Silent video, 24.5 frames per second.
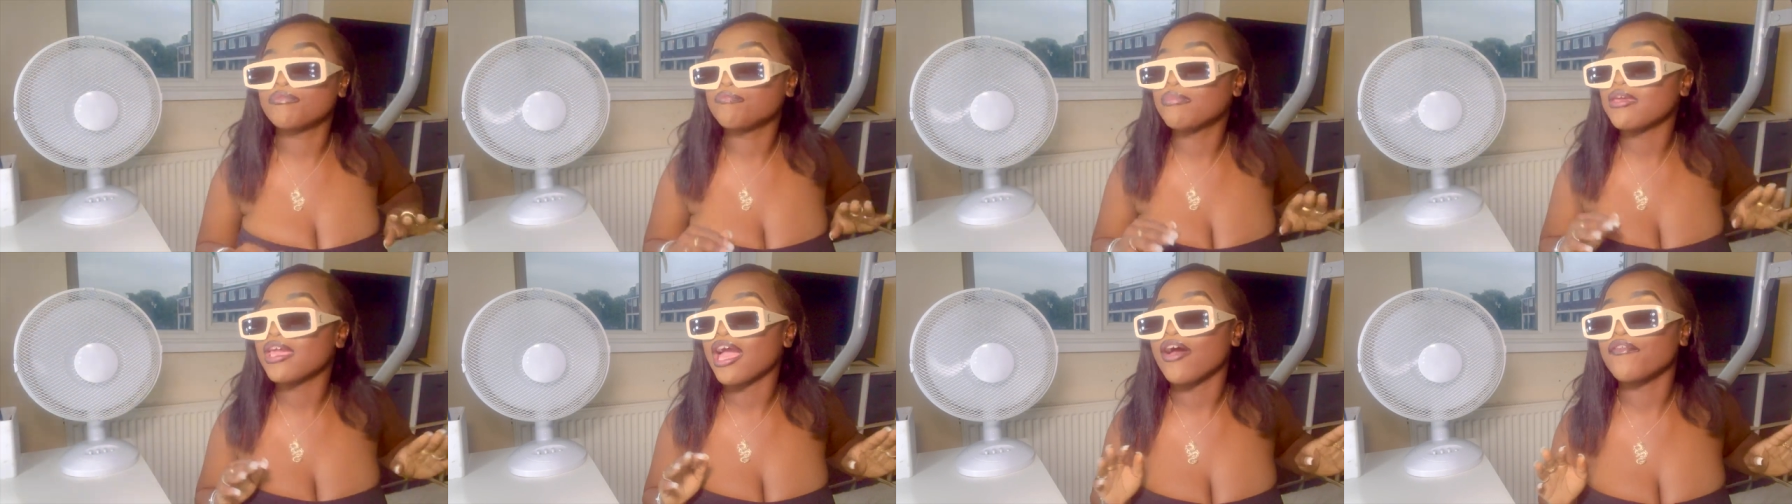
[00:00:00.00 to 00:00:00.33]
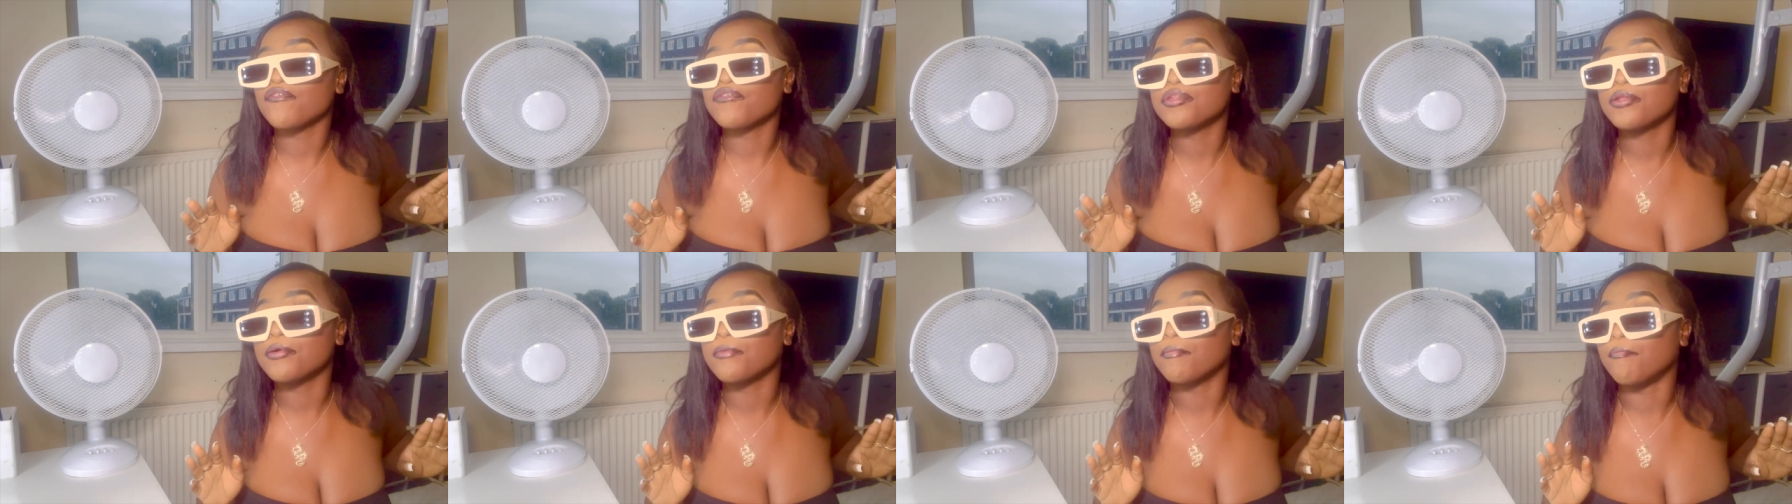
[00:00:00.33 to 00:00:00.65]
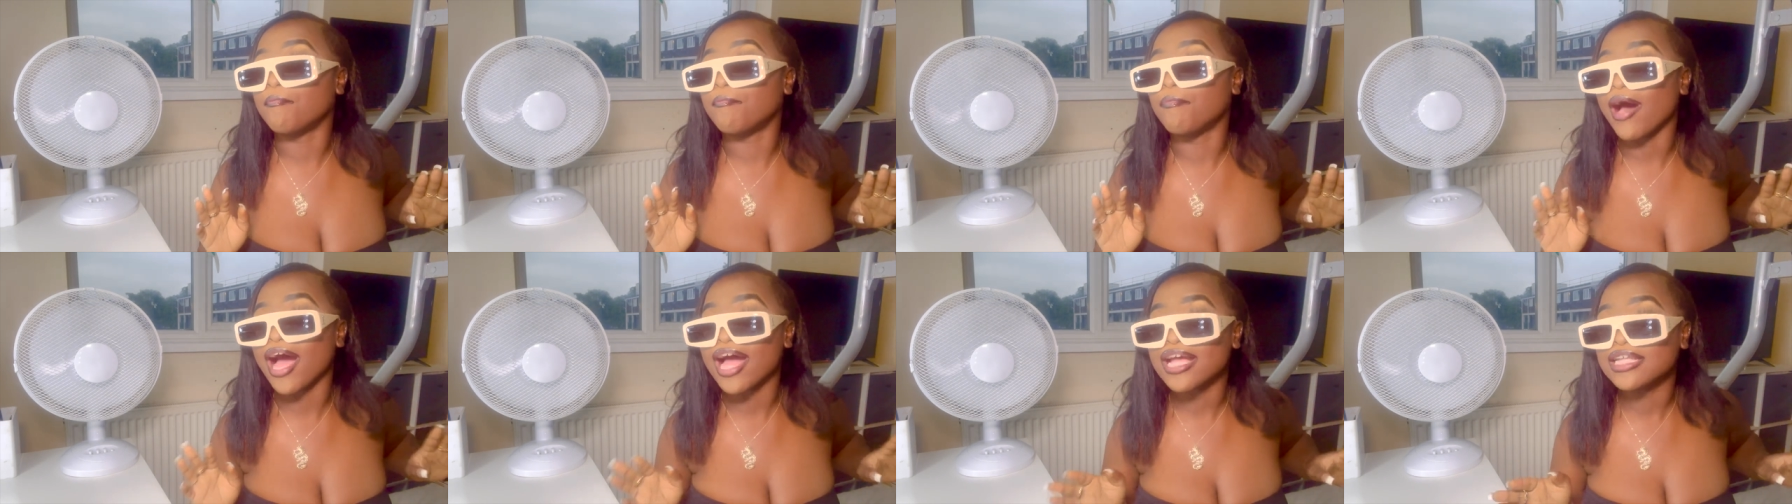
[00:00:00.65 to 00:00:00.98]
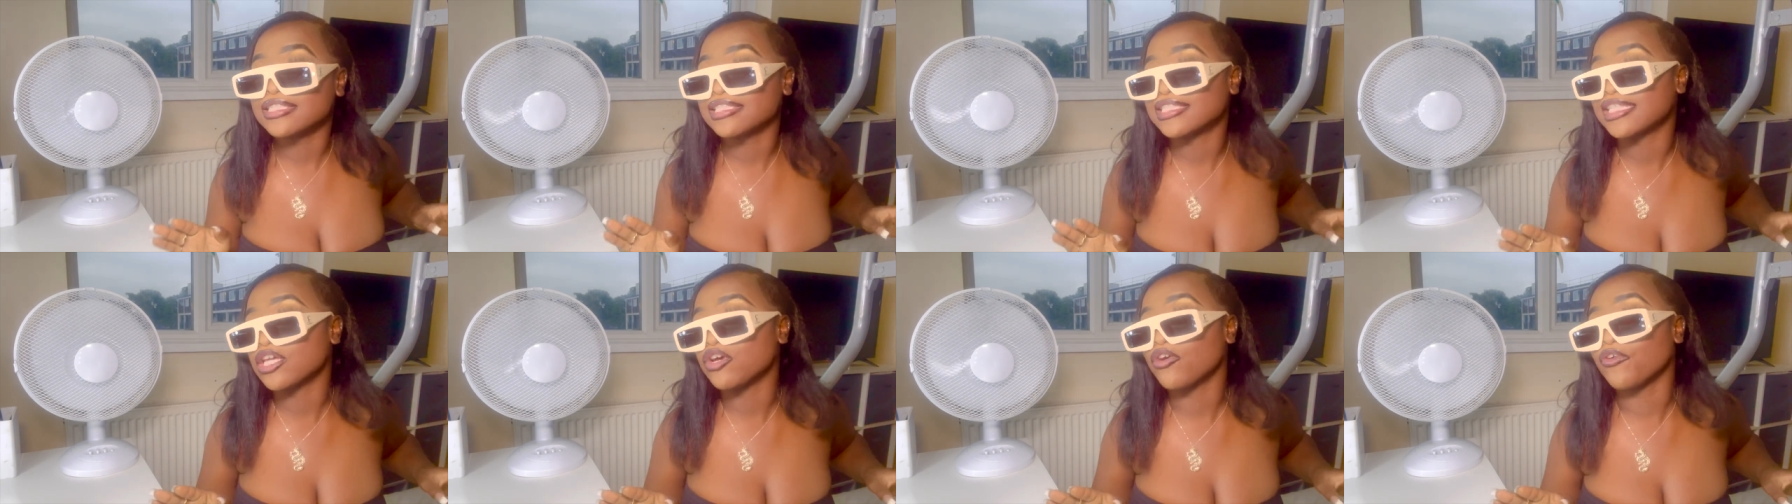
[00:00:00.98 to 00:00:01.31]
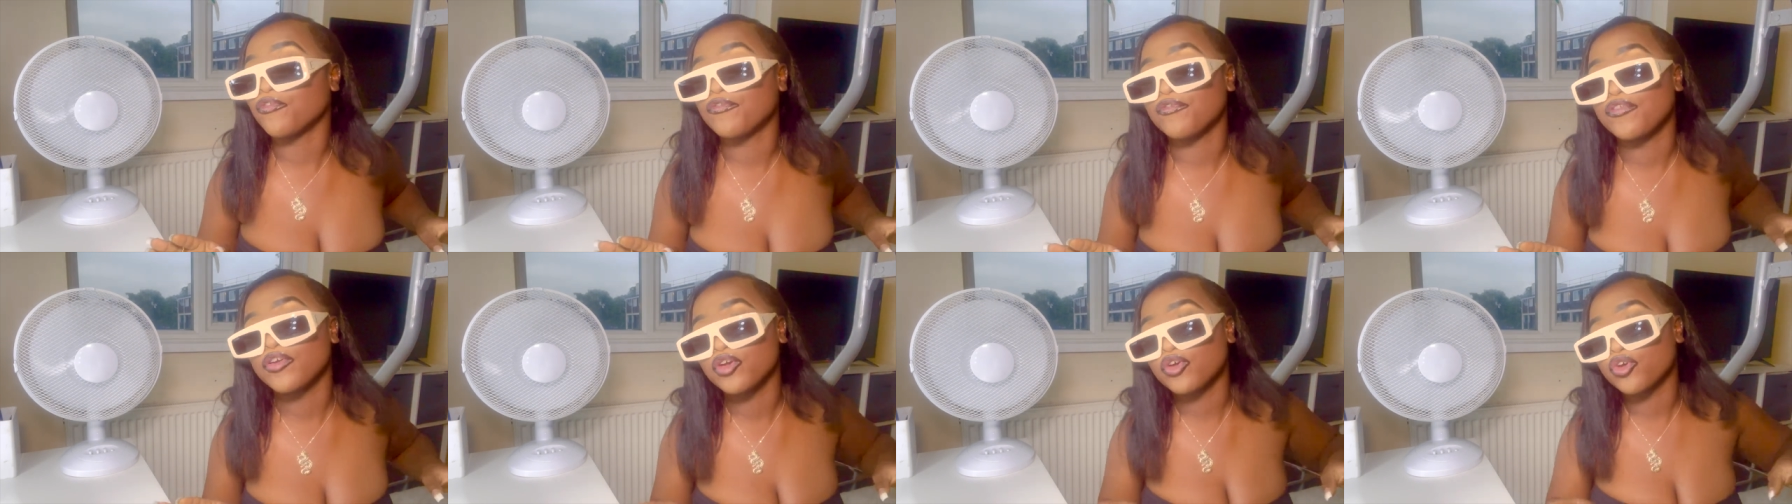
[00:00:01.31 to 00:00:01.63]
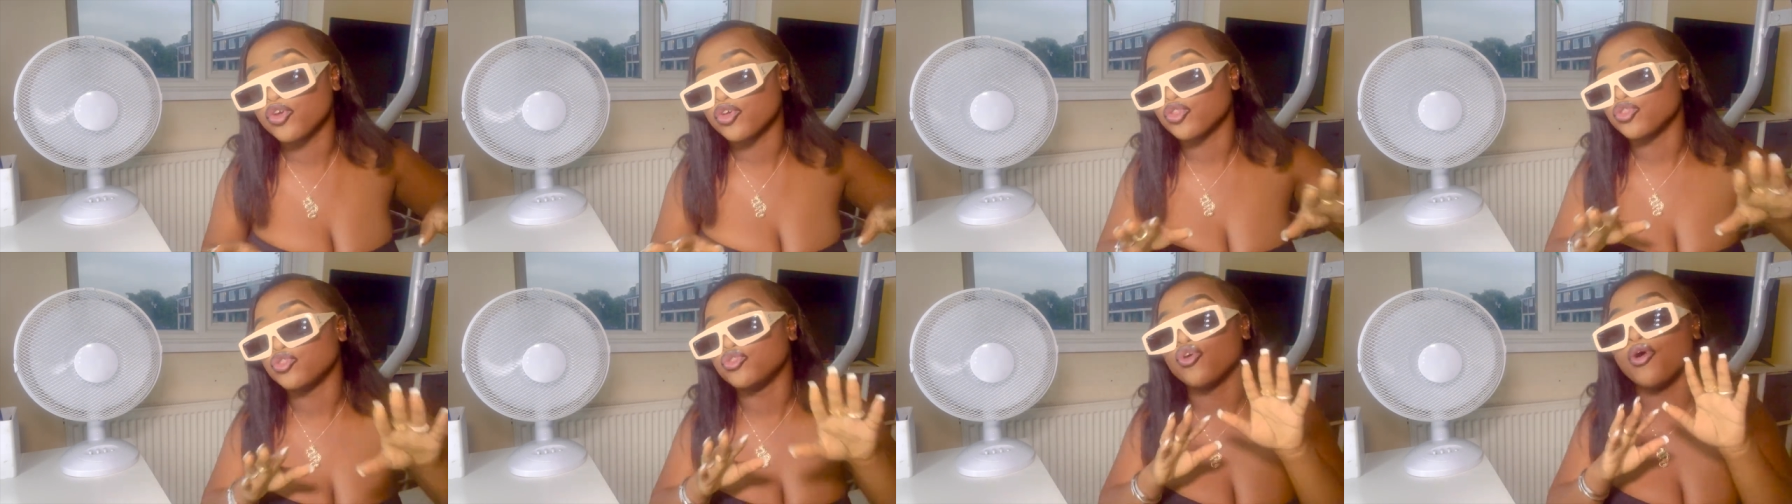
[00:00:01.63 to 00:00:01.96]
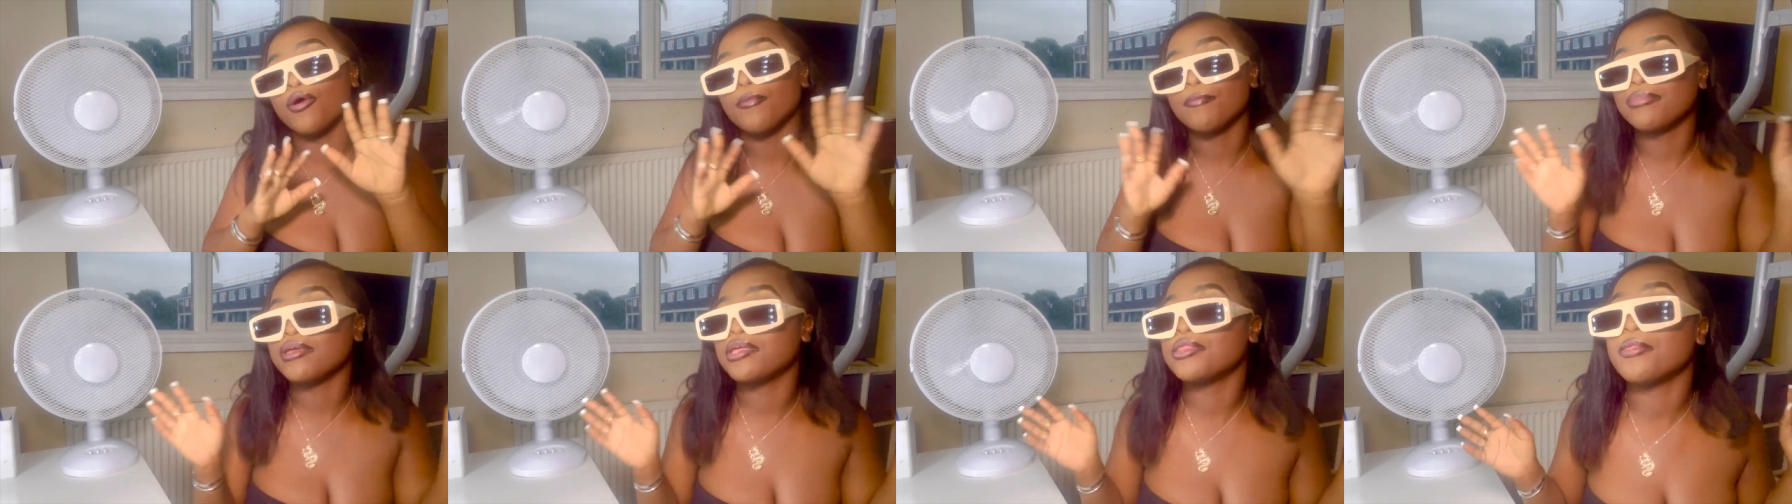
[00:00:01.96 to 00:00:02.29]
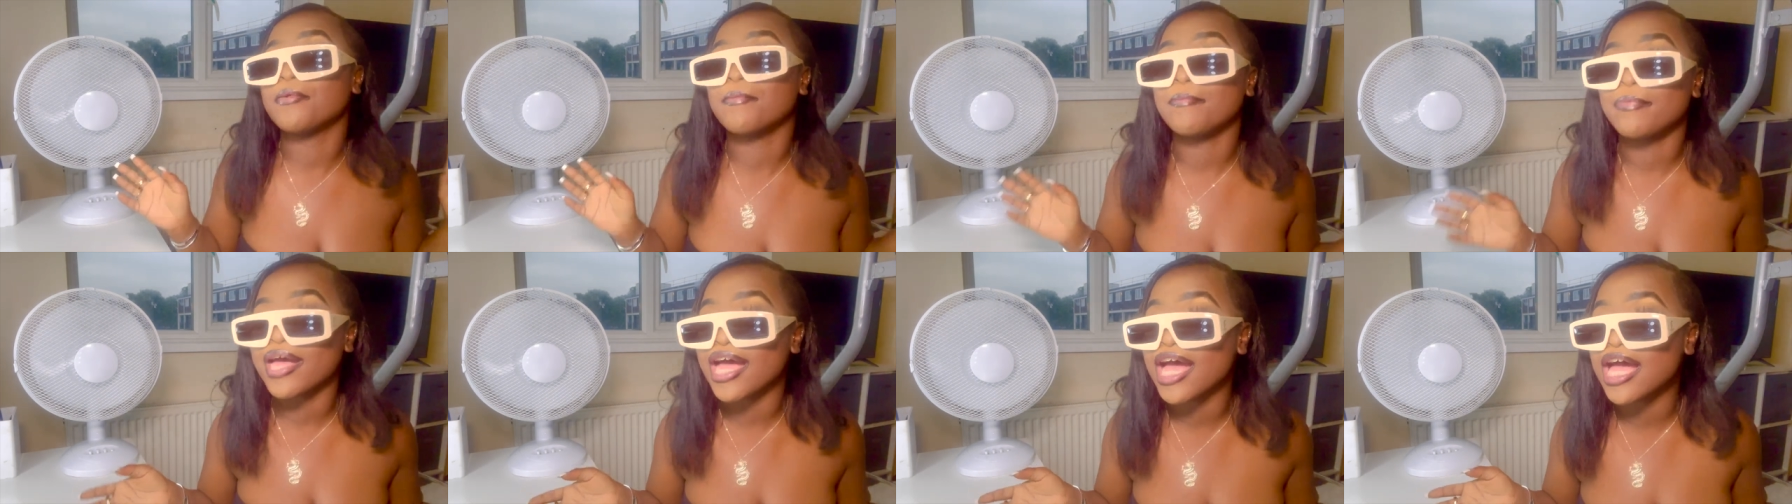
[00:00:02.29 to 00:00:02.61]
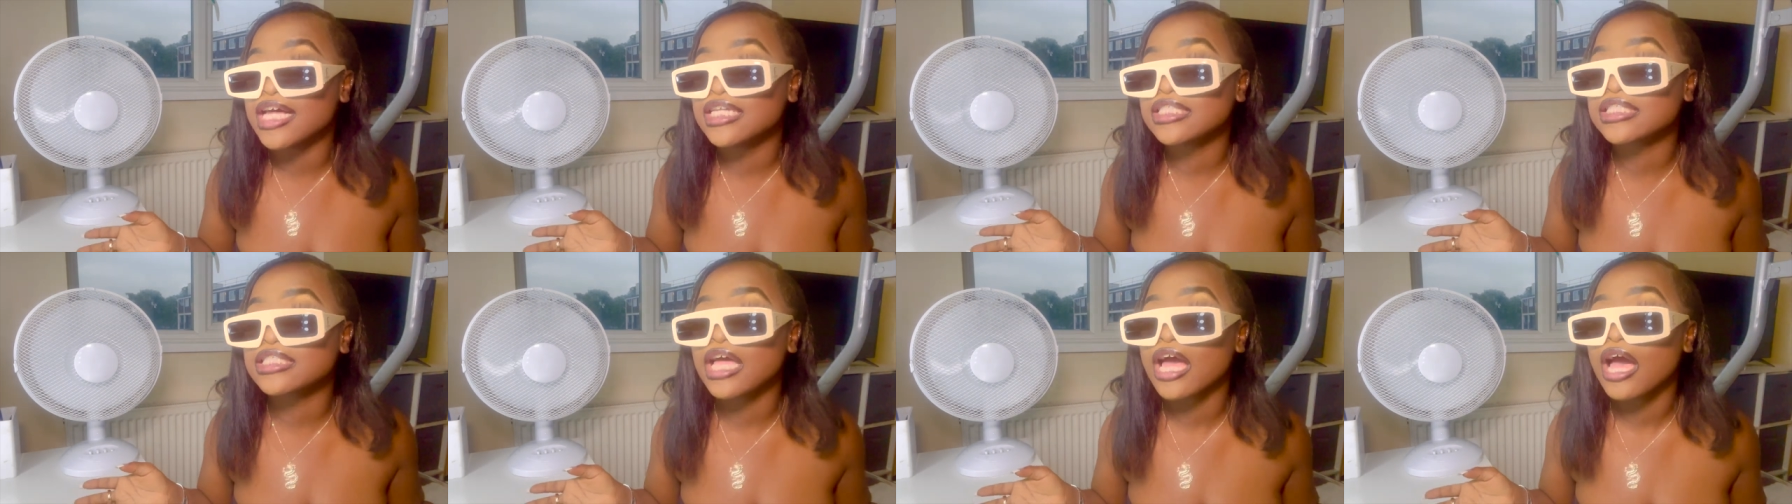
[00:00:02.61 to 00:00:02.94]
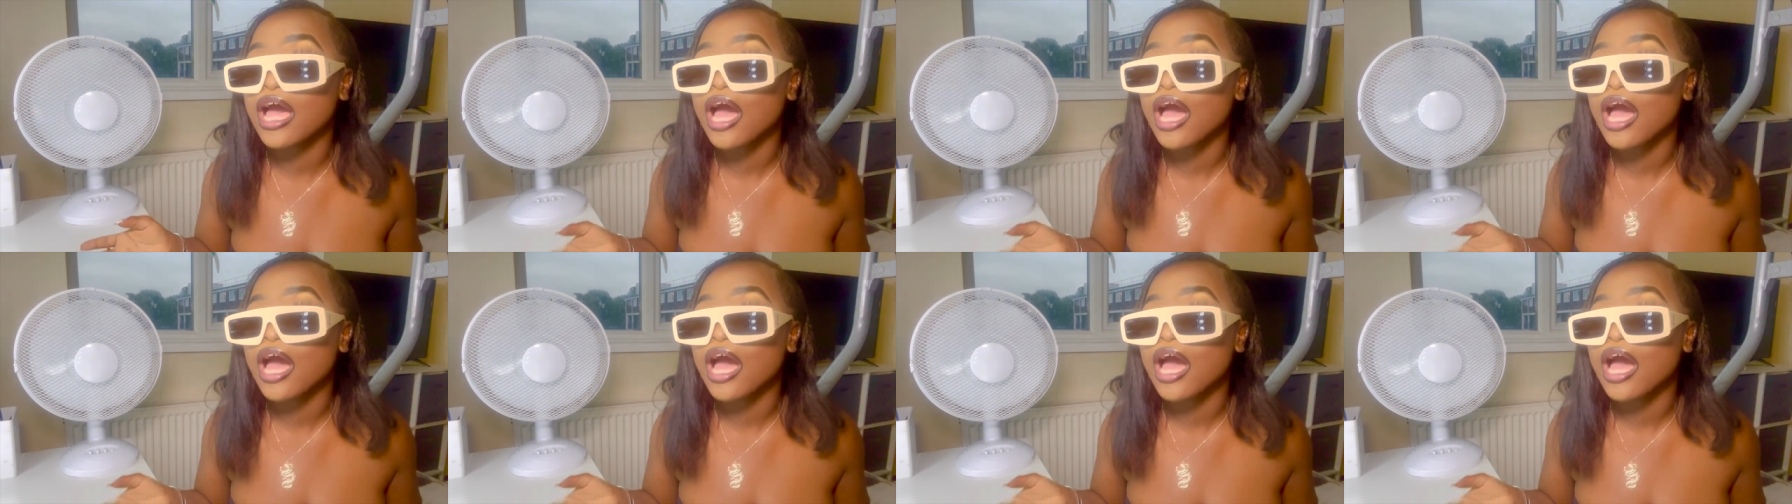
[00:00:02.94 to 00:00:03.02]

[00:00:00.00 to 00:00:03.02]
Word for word: be having a bad day your fit could not be the best